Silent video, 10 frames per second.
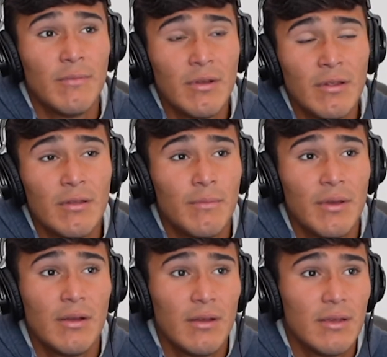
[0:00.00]
been in the
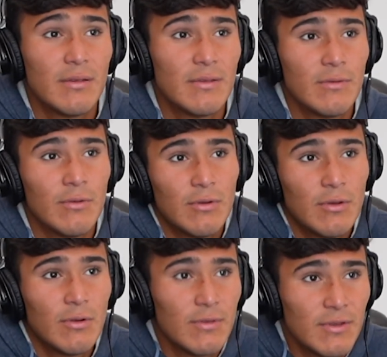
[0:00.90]
big leagues
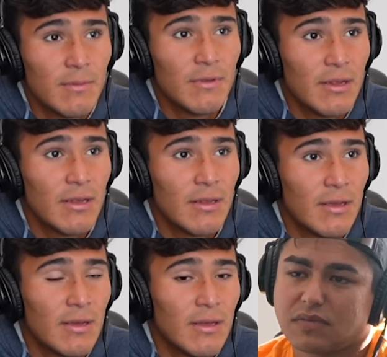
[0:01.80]
or, something like
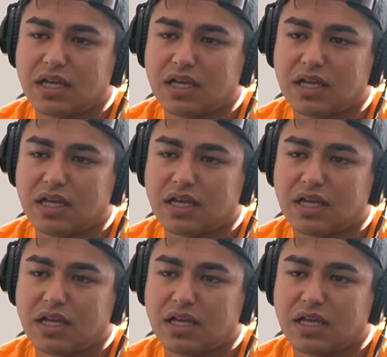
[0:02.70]
that.